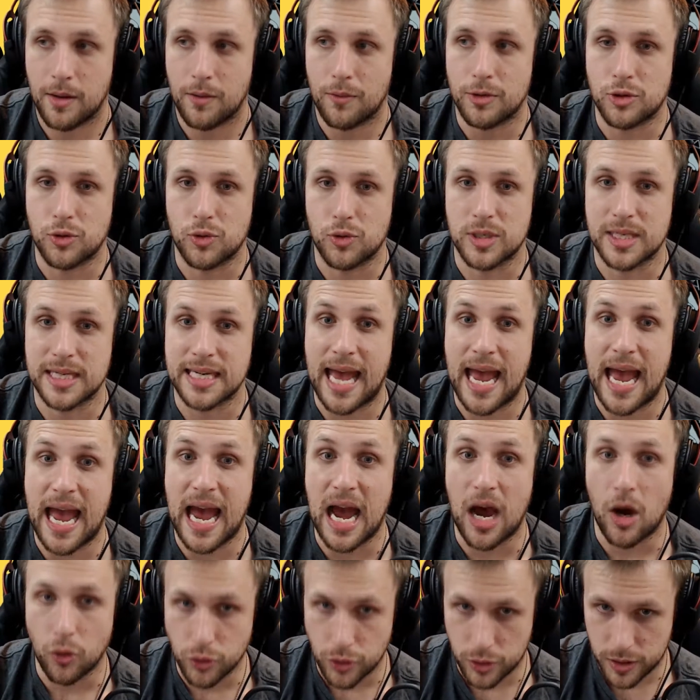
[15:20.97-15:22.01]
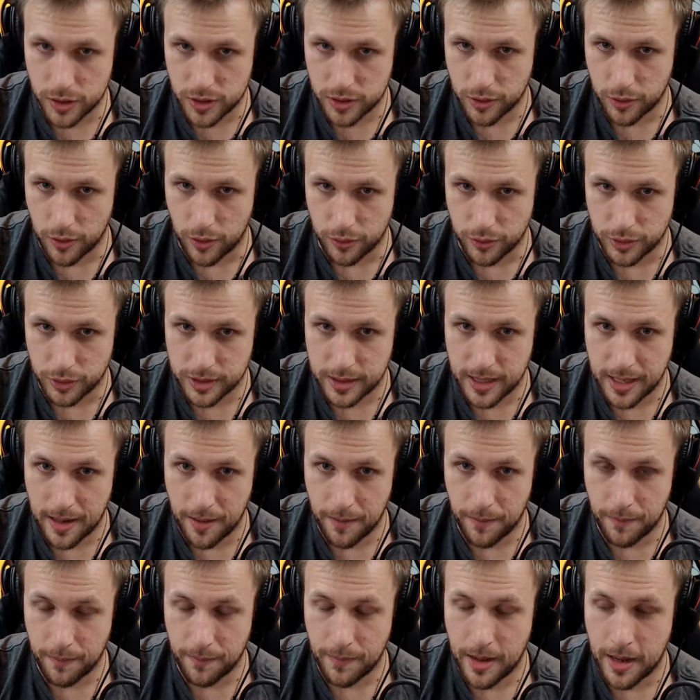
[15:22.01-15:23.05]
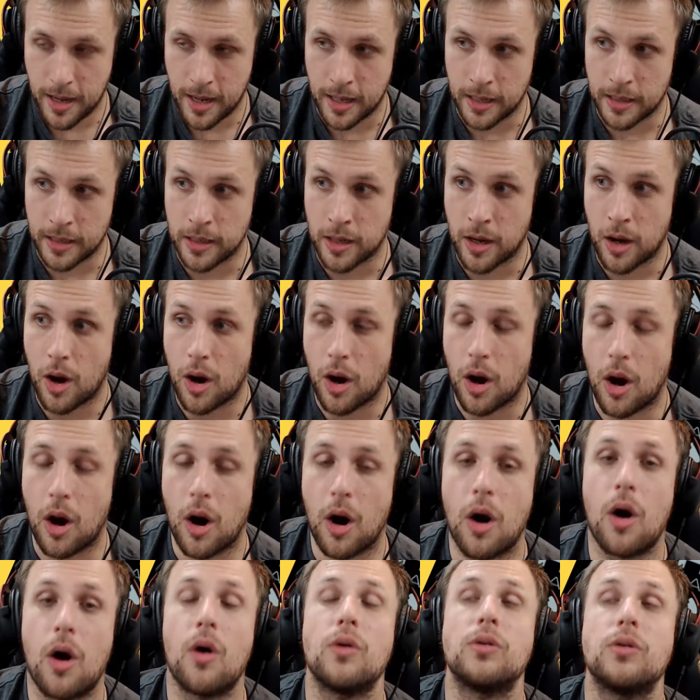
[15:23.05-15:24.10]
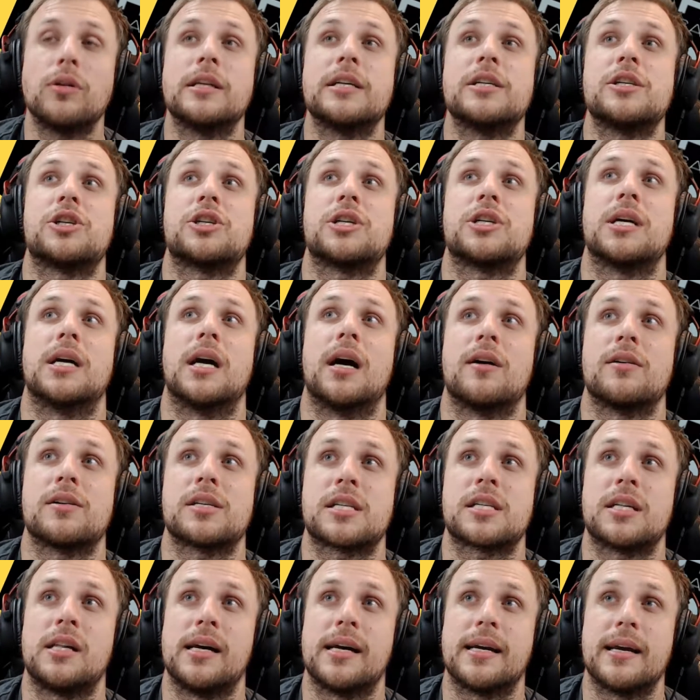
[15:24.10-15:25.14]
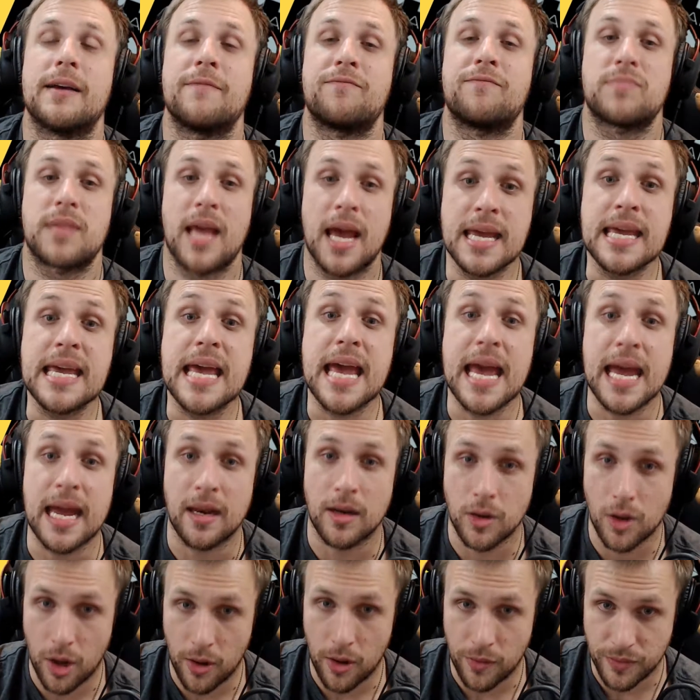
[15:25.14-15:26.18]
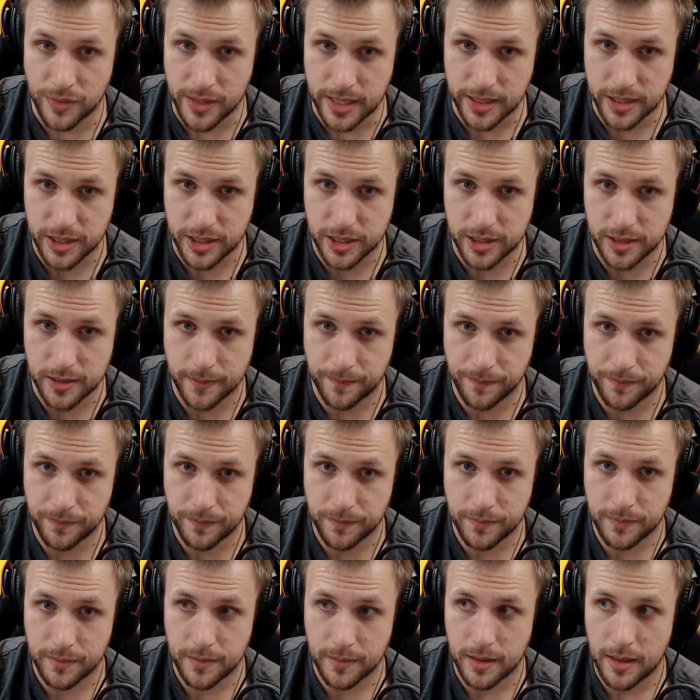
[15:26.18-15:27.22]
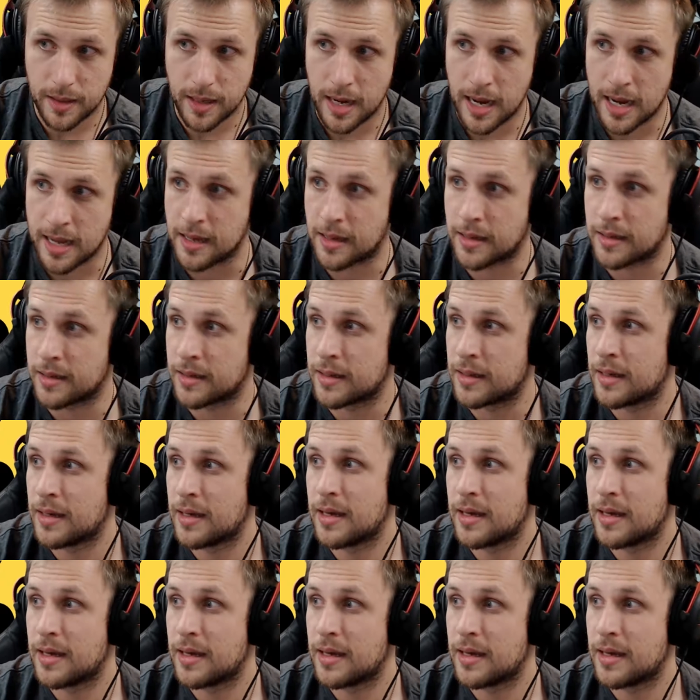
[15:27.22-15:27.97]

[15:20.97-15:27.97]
which was an Elder Scrolls game, and holy shit, I was like, if they end on this, and